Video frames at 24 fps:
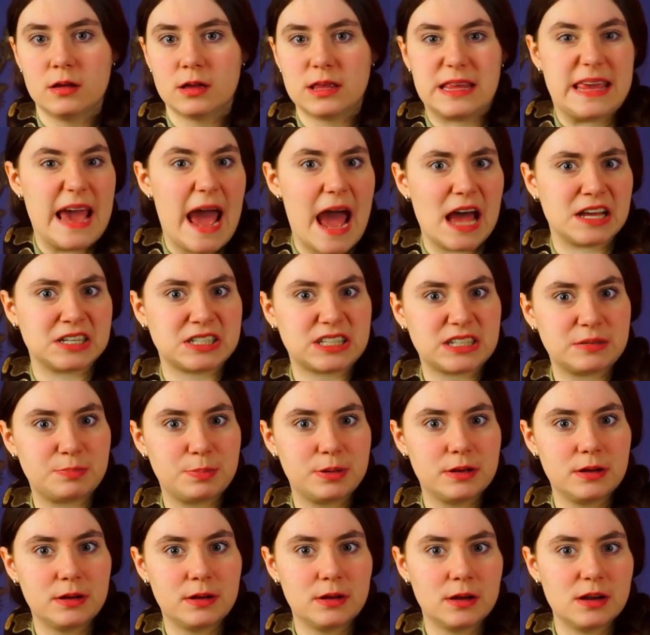Gasp!
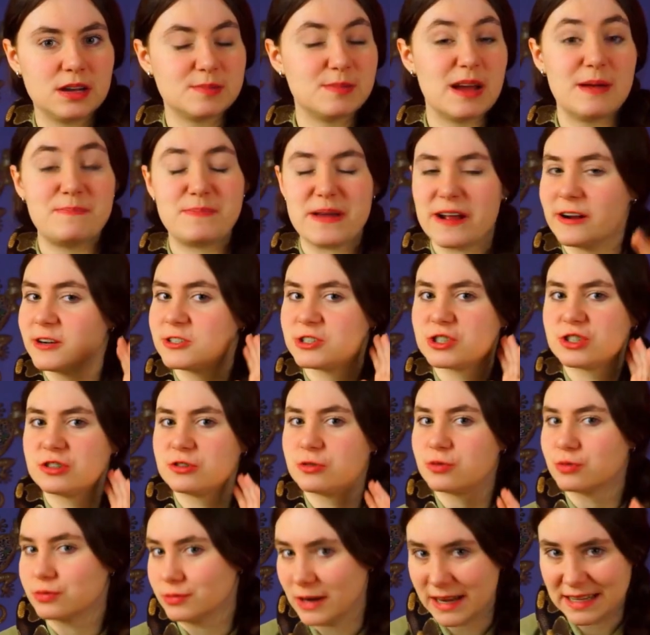Are my parents
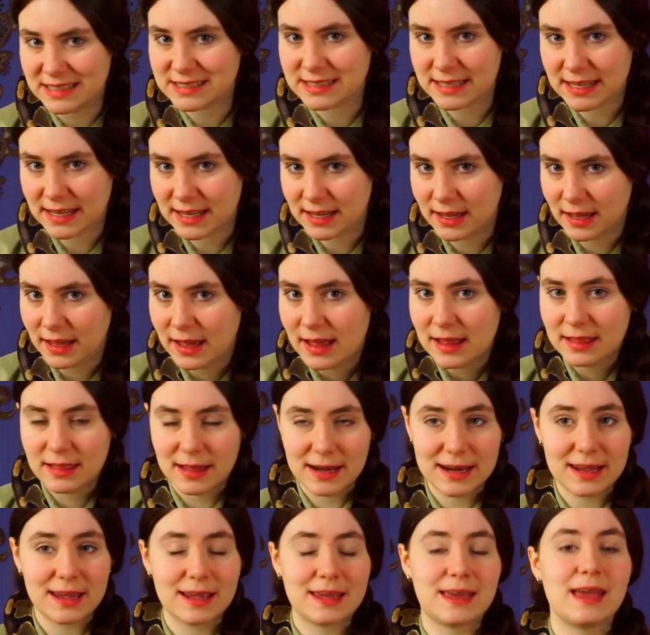crazy?
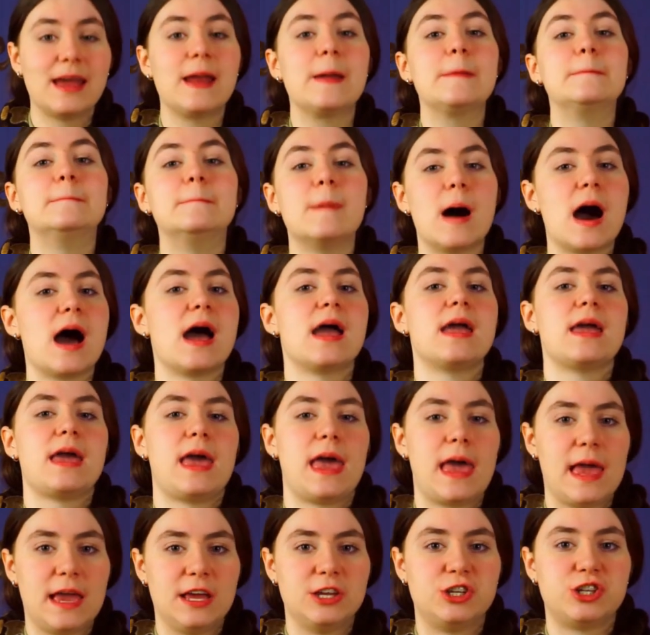Letting a kid my
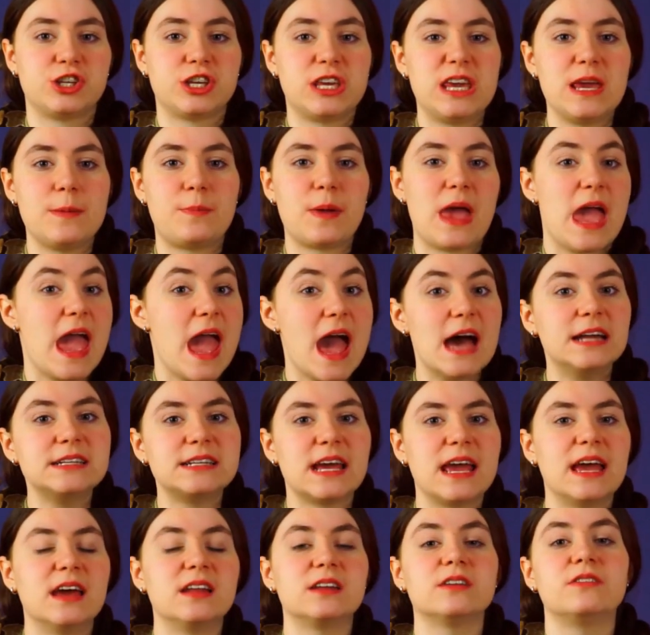age keep and
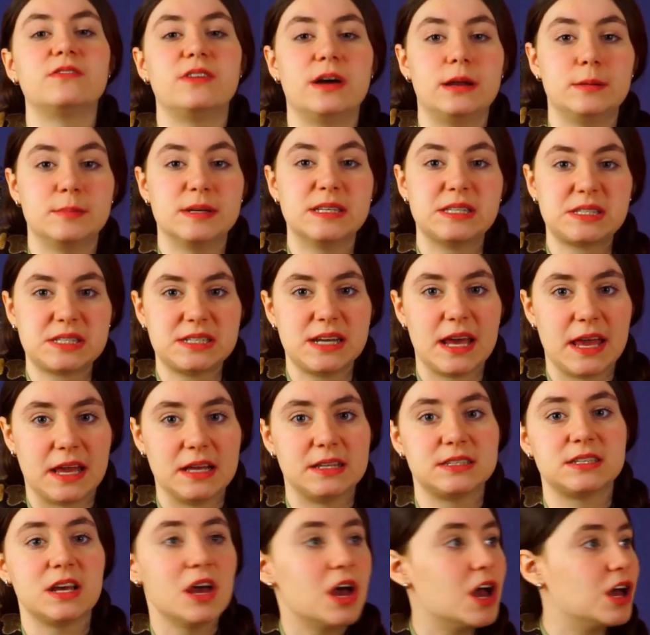handle venomous
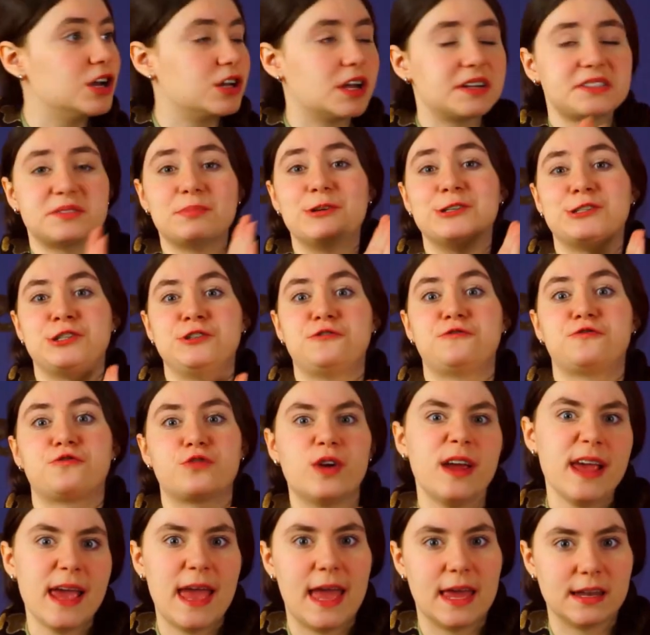snakes, not to mention
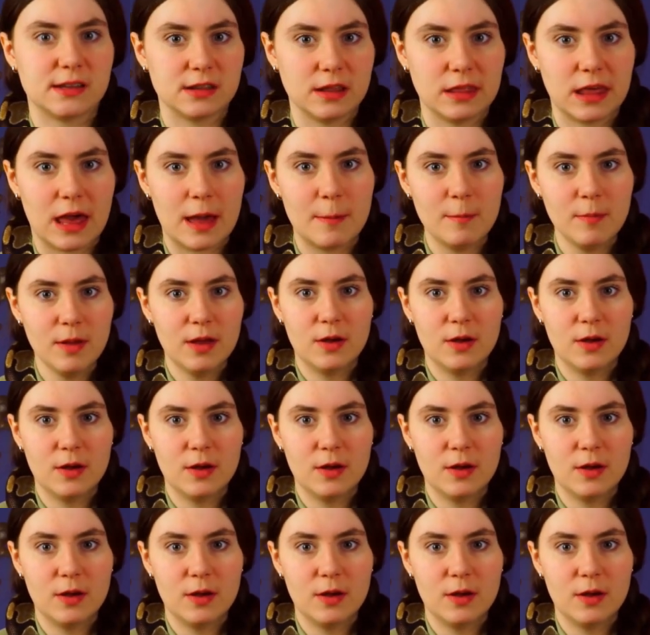free handle them.